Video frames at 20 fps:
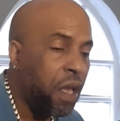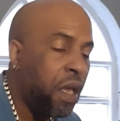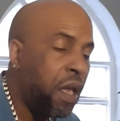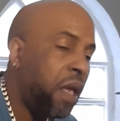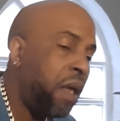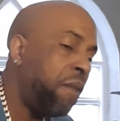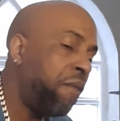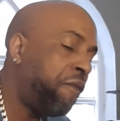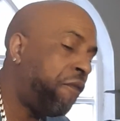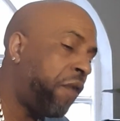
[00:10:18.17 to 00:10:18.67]

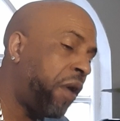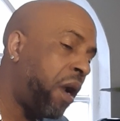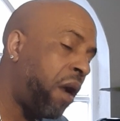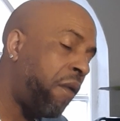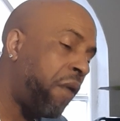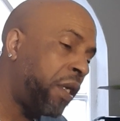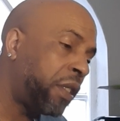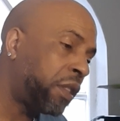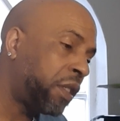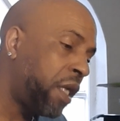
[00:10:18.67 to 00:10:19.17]
him
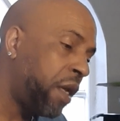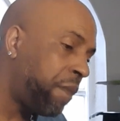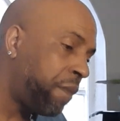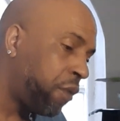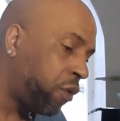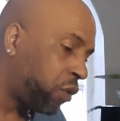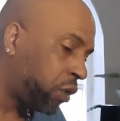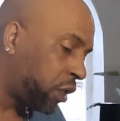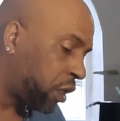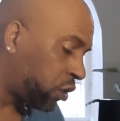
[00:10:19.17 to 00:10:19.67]
followers them
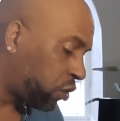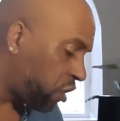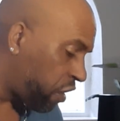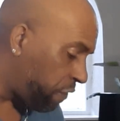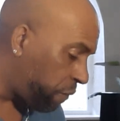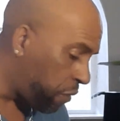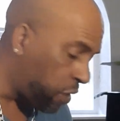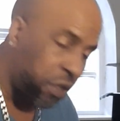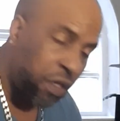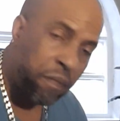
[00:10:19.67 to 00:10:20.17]
also say,
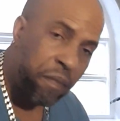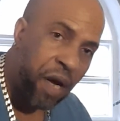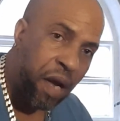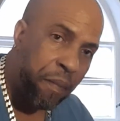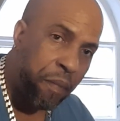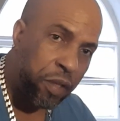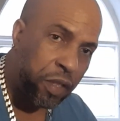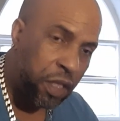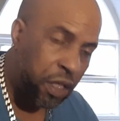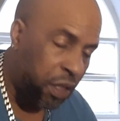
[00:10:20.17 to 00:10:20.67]
my
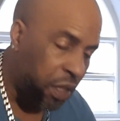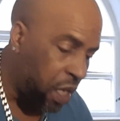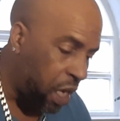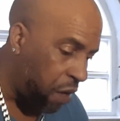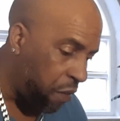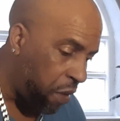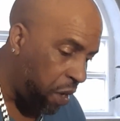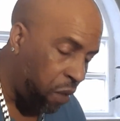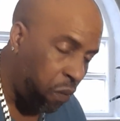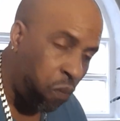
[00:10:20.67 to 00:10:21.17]
president now
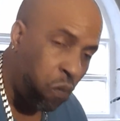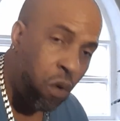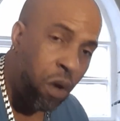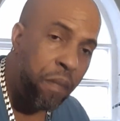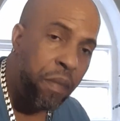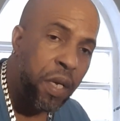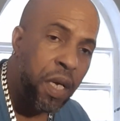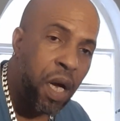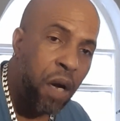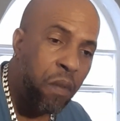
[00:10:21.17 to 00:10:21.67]
wear it,
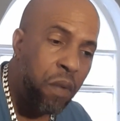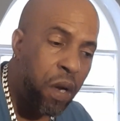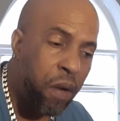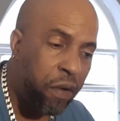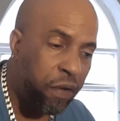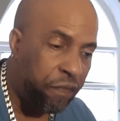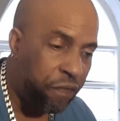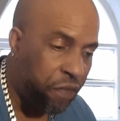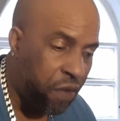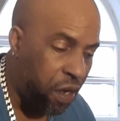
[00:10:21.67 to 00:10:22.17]
women I wear
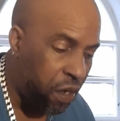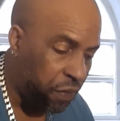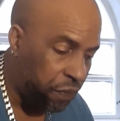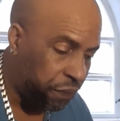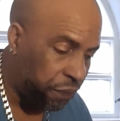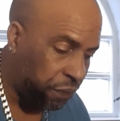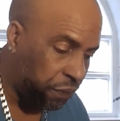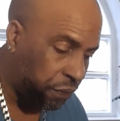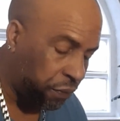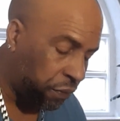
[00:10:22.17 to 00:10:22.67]
it for.
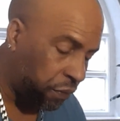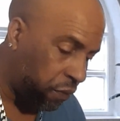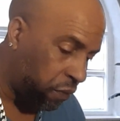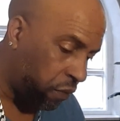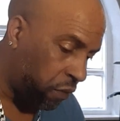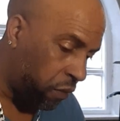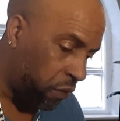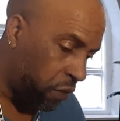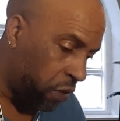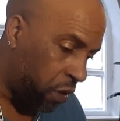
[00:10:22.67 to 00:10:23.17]

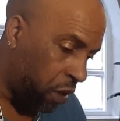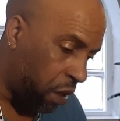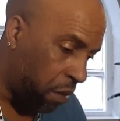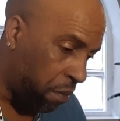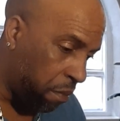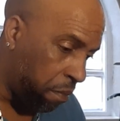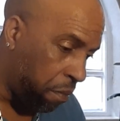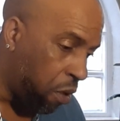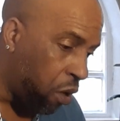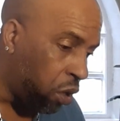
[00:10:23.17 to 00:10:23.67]

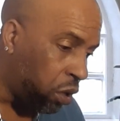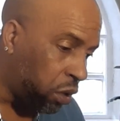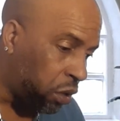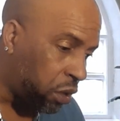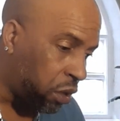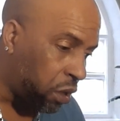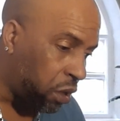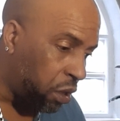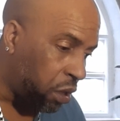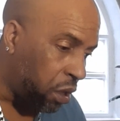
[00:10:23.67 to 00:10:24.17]
But
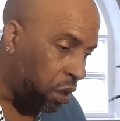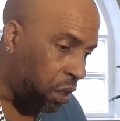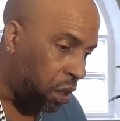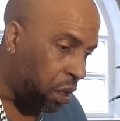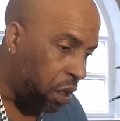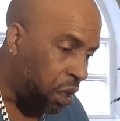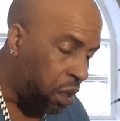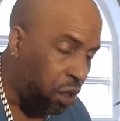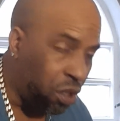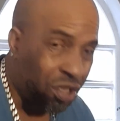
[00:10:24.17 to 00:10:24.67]

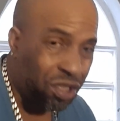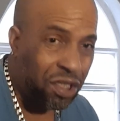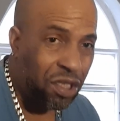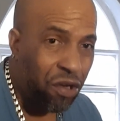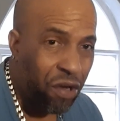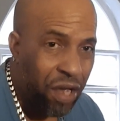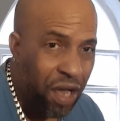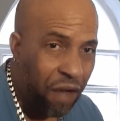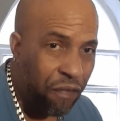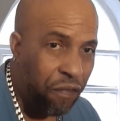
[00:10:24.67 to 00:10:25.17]
you see how
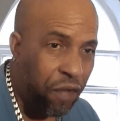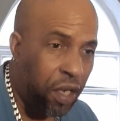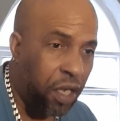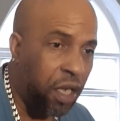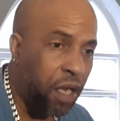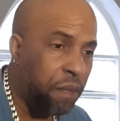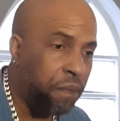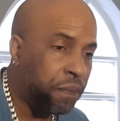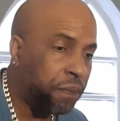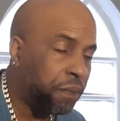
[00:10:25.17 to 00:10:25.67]
it affect
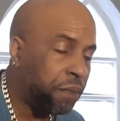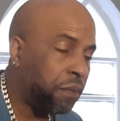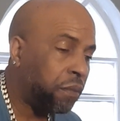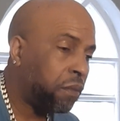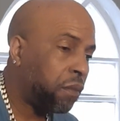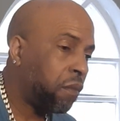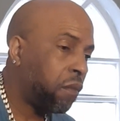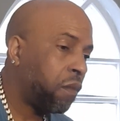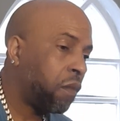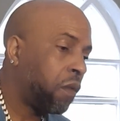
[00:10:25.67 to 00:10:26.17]
him?
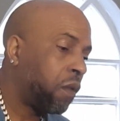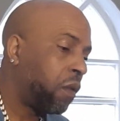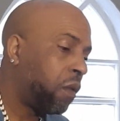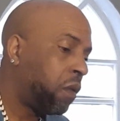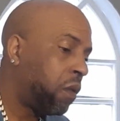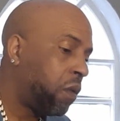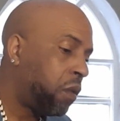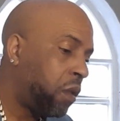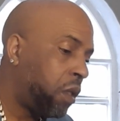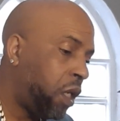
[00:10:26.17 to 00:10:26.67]

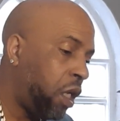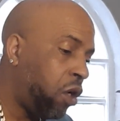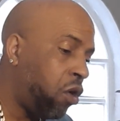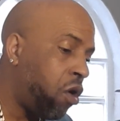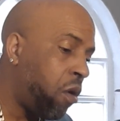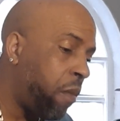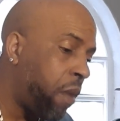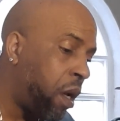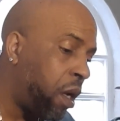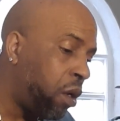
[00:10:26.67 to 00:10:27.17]
Him
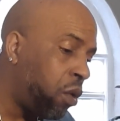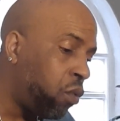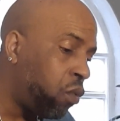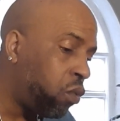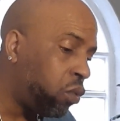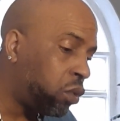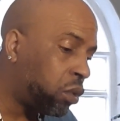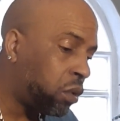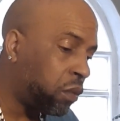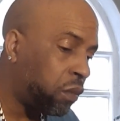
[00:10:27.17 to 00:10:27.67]
come and
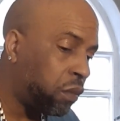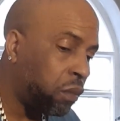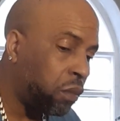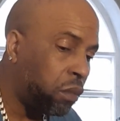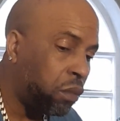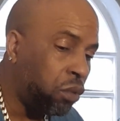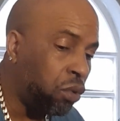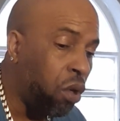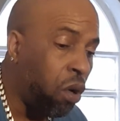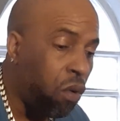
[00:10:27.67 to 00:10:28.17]
lose.
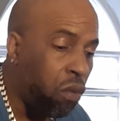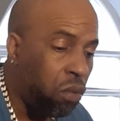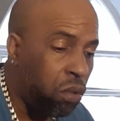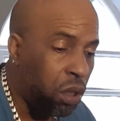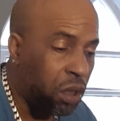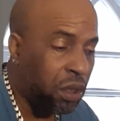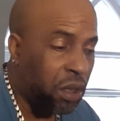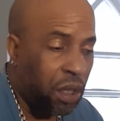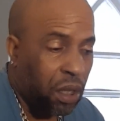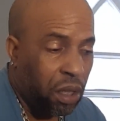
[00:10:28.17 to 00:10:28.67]
Now, you
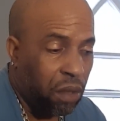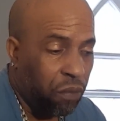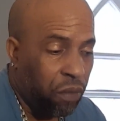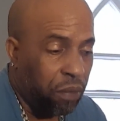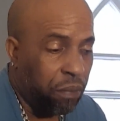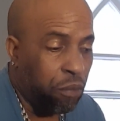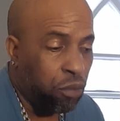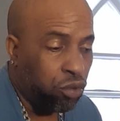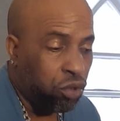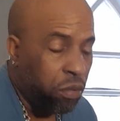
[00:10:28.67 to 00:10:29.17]
see,
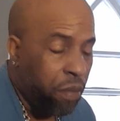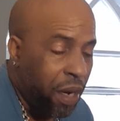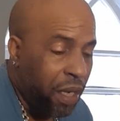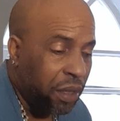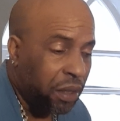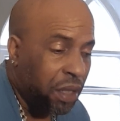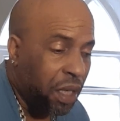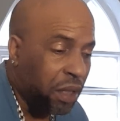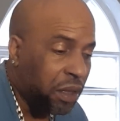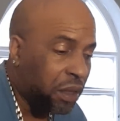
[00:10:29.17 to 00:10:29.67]
with Buju
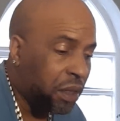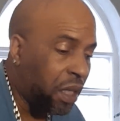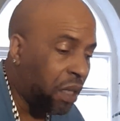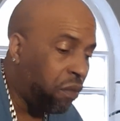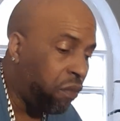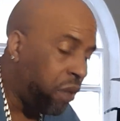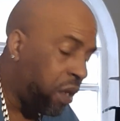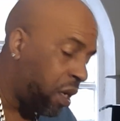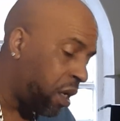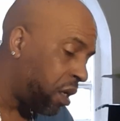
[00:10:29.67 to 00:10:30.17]
Barton said
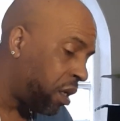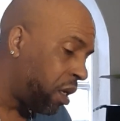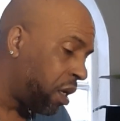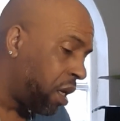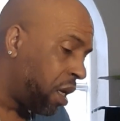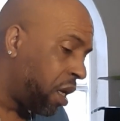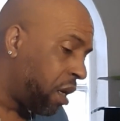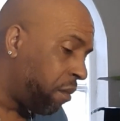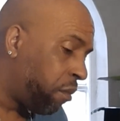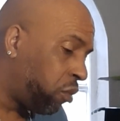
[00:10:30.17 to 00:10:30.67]
we,
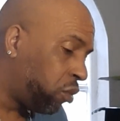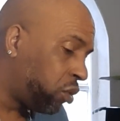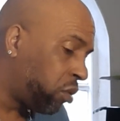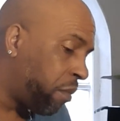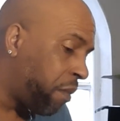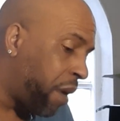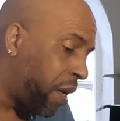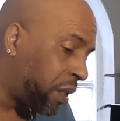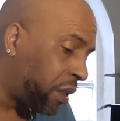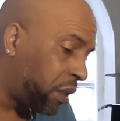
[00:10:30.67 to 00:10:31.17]
Buju
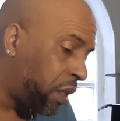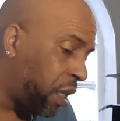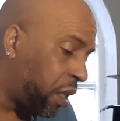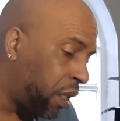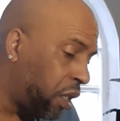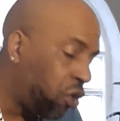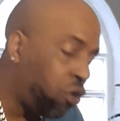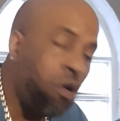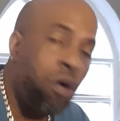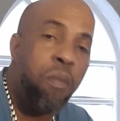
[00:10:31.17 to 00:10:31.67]
Barton,
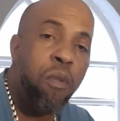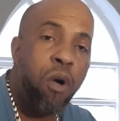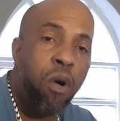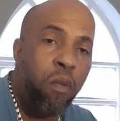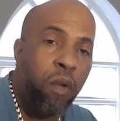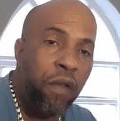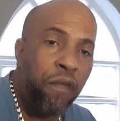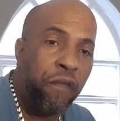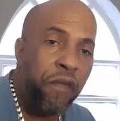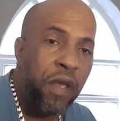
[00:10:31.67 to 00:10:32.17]
they come out
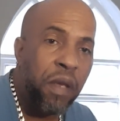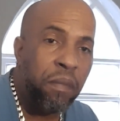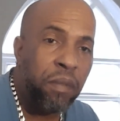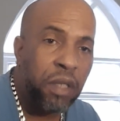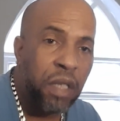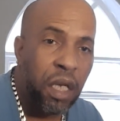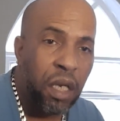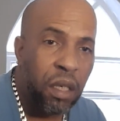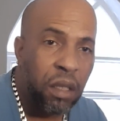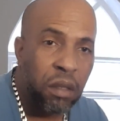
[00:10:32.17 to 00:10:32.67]
with film
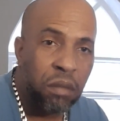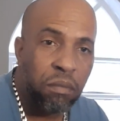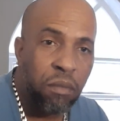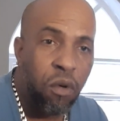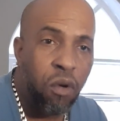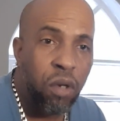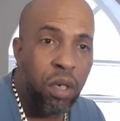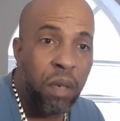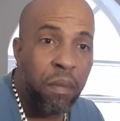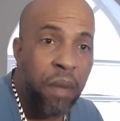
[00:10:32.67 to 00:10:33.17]
thing
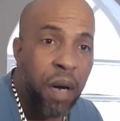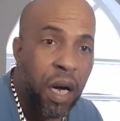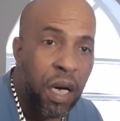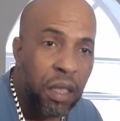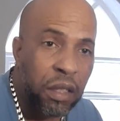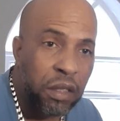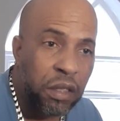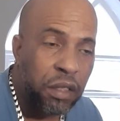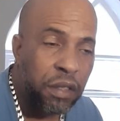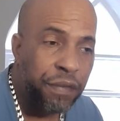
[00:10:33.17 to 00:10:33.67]
about the
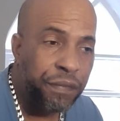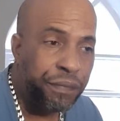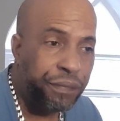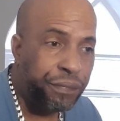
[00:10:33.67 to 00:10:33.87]
mask.